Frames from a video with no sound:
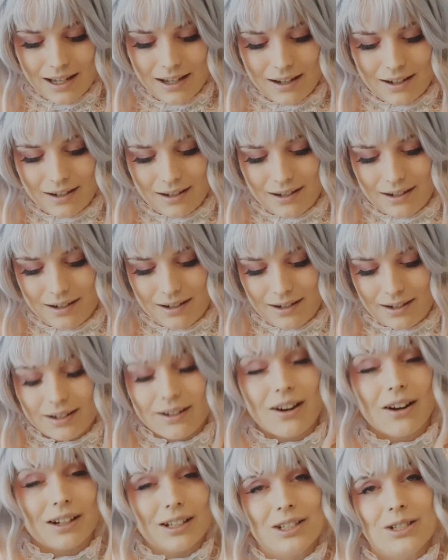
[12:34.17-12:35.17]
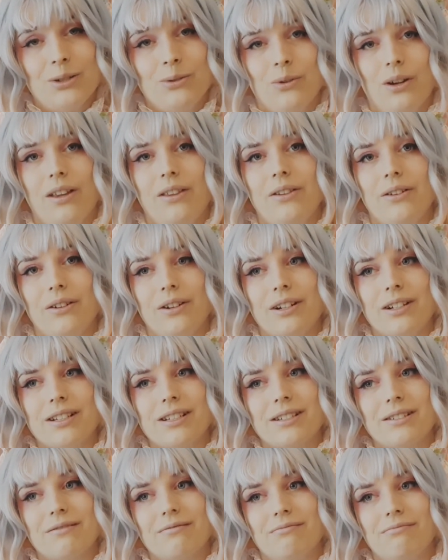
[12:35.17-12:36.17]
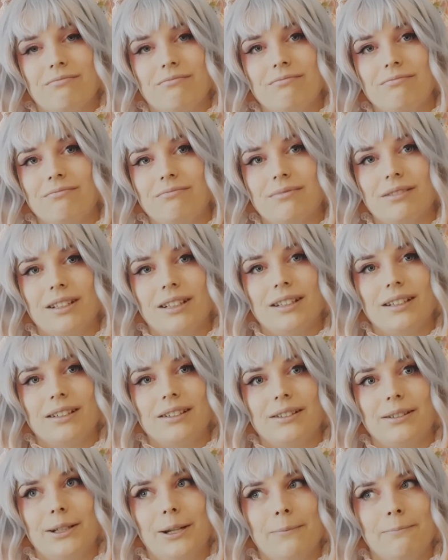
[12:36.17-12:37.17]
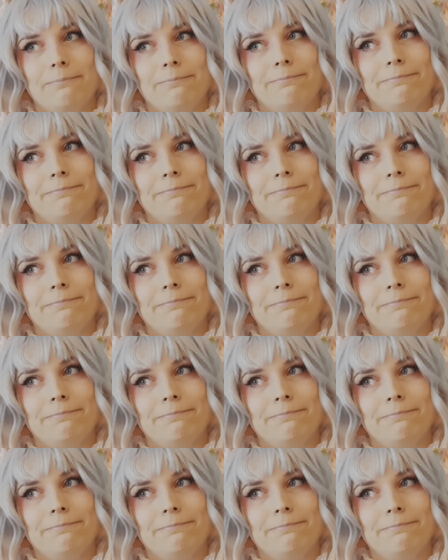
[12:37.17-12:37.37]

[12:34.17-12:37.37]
uh, kind to others. And yeah.